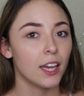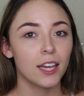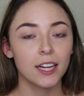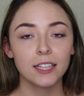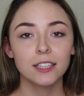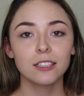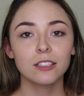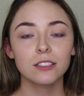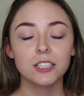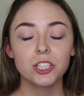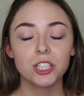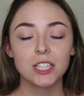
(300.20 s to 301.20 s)
and I
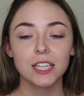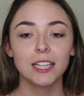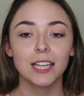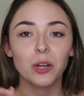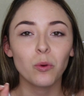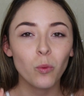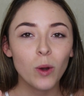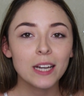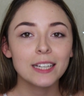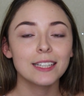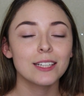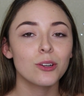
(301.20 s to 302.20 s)
literally just get like
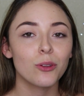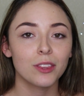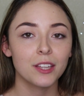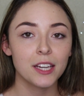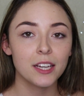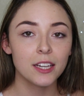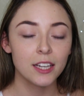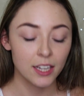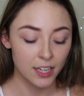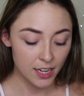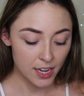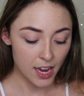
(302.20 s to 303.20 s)
one little thing
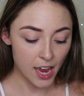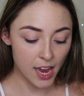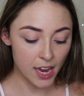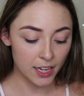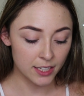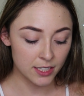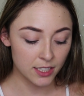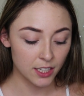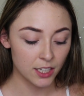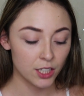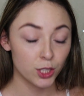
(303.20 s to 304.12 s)
and